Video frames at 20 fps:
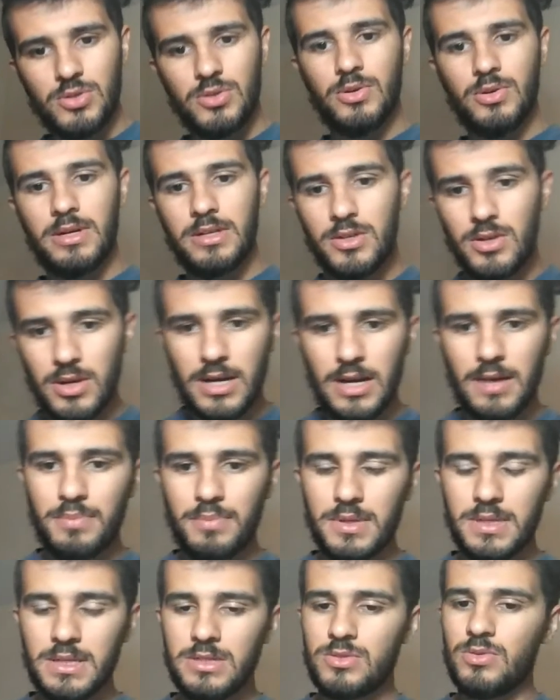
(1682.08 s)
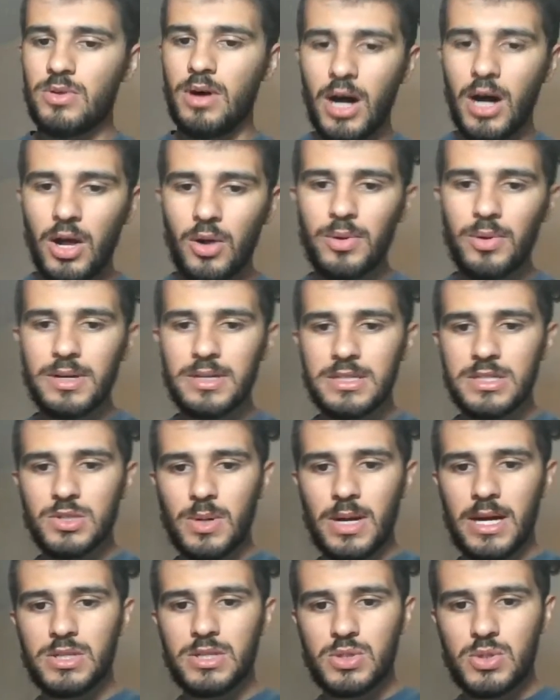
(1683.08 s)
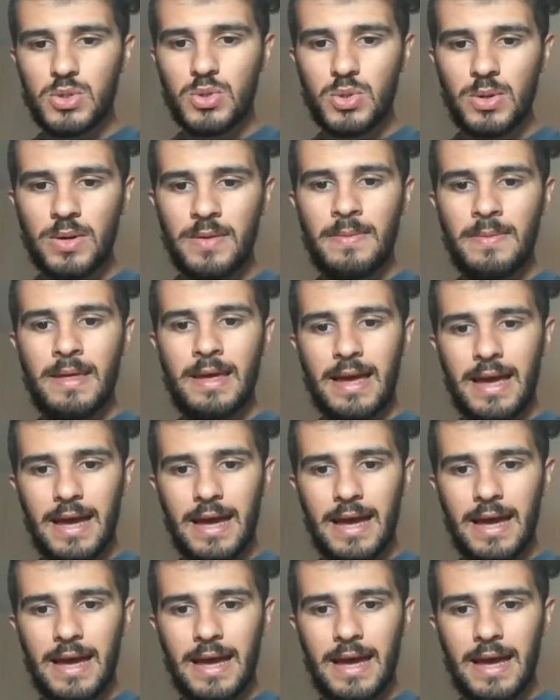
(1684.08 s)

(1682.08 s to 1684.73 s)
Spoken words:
in your company to always try to